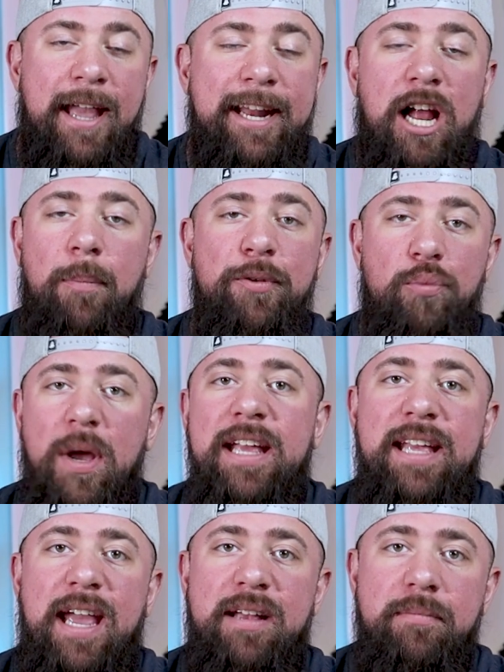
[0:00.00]
It can help with
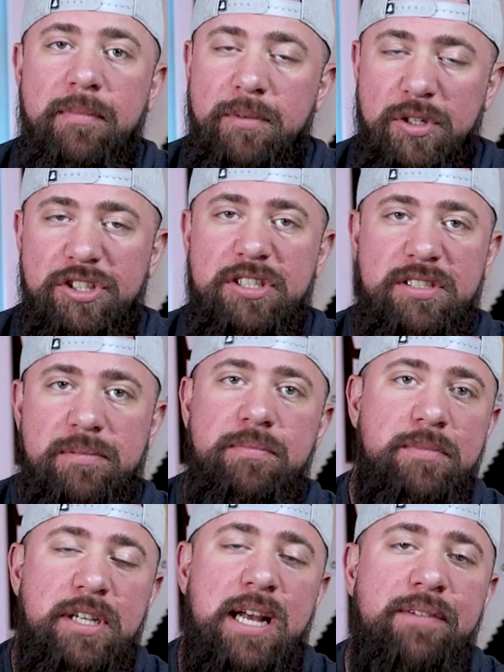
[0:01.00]
weight gain, which is
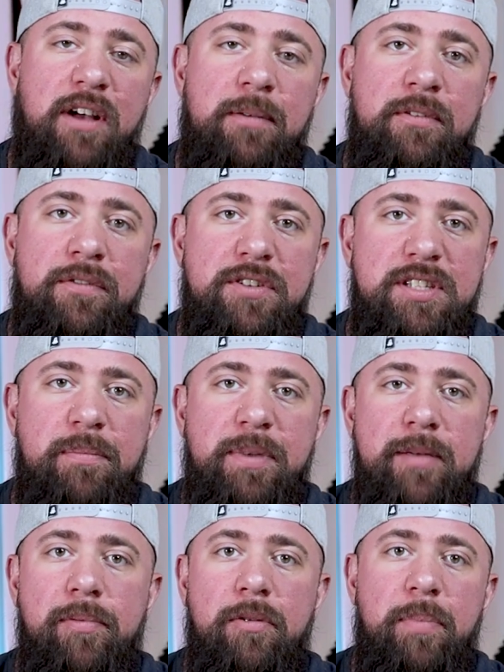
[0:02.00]
kind of helpful for some
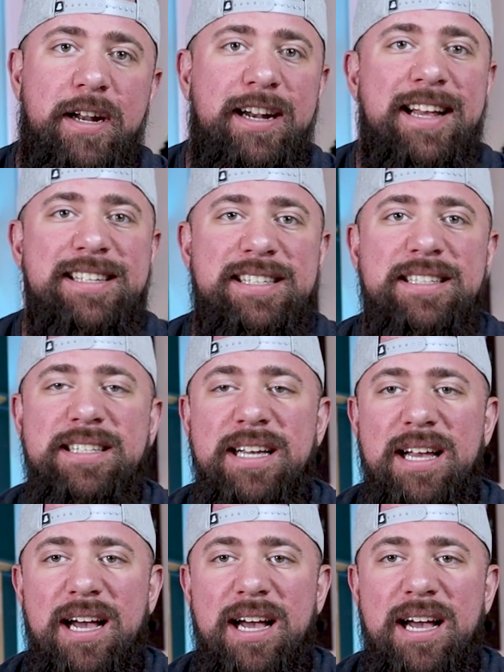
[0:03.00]
people, but it isn't